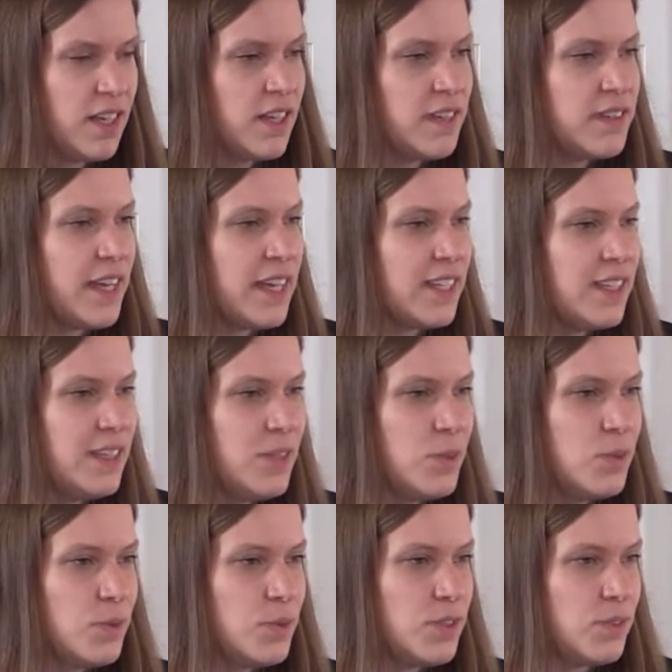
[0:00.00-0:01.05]
that
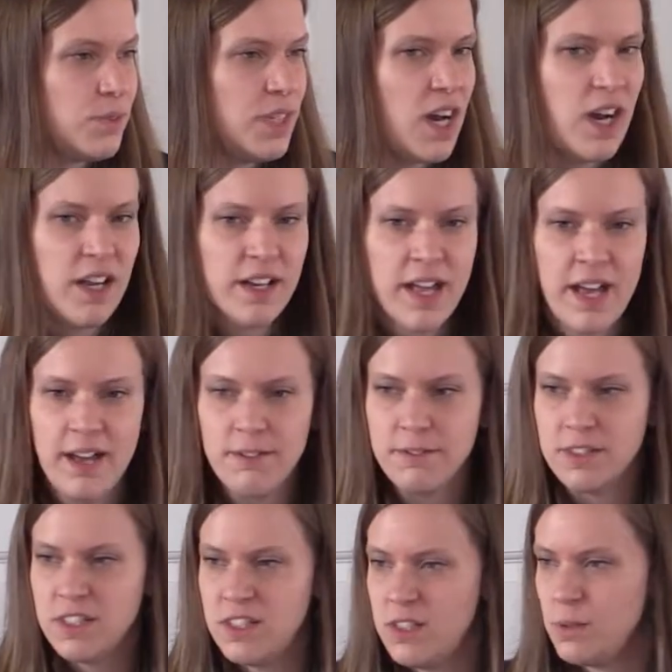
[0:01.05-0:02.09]
you do not have
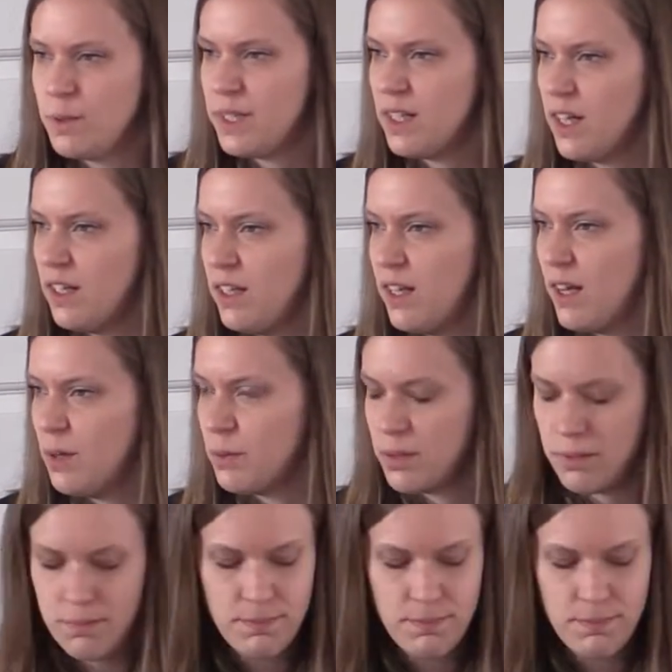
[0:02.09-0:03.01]
to do it alone.